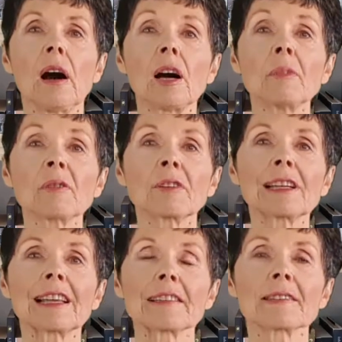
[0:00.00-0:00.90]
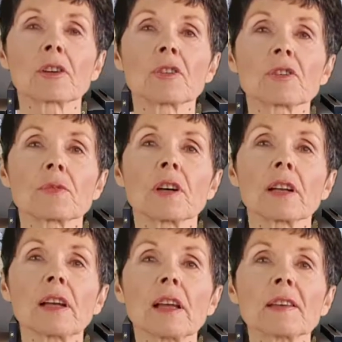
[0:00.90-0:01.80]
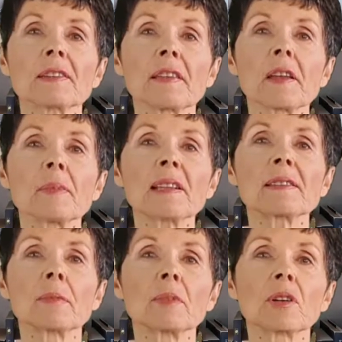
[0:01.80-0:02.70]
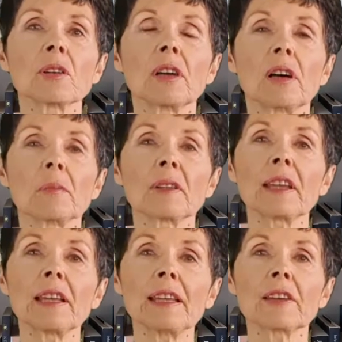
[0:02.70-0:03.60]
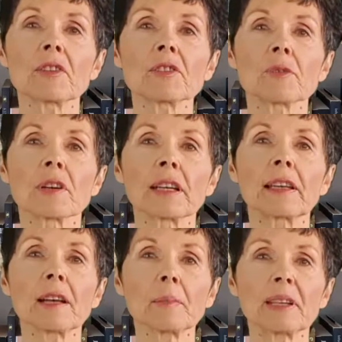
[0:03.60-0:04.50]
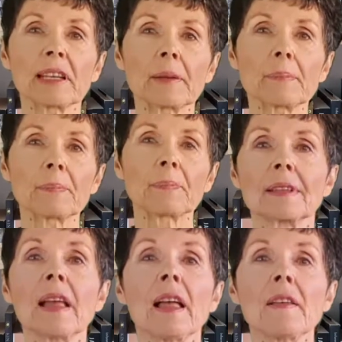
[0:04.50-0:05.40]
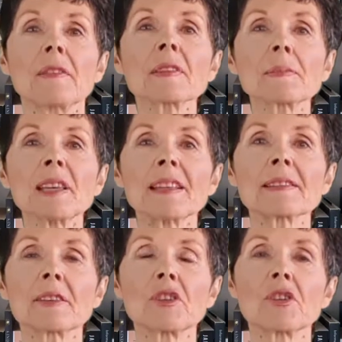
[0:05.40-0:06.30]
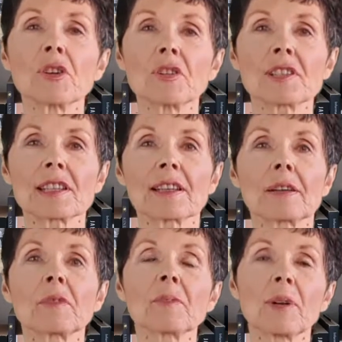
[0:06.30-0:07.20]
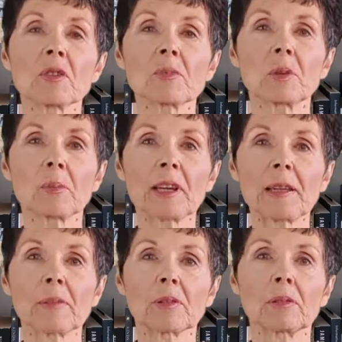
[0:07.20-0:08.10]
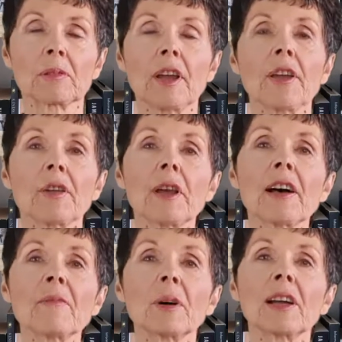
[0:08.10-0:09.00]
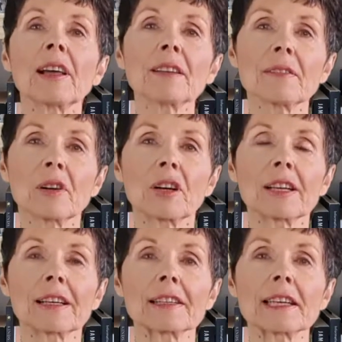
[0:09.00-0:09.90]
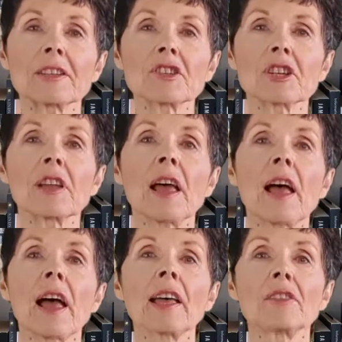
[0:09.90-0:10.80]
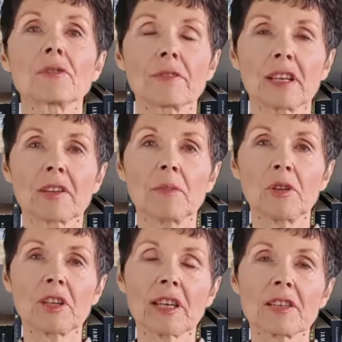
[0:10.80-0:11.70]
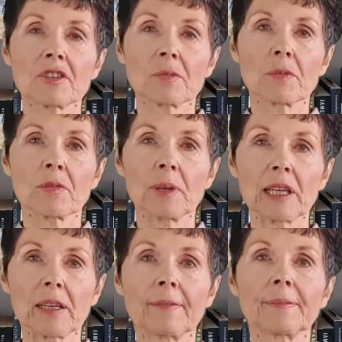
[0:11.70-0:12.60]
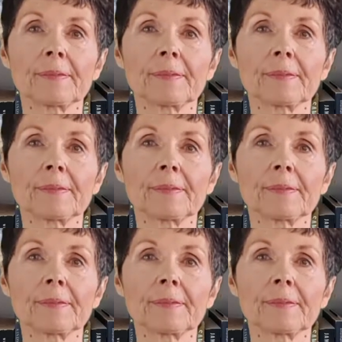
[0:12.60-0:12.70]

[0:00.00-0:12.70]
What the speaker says: I'm a freelance ghostwriter, so that means I'm not aligned with any ghostwriting company. This means that you're not dealing with multiple people. You have my undivided attention and direct communication with me.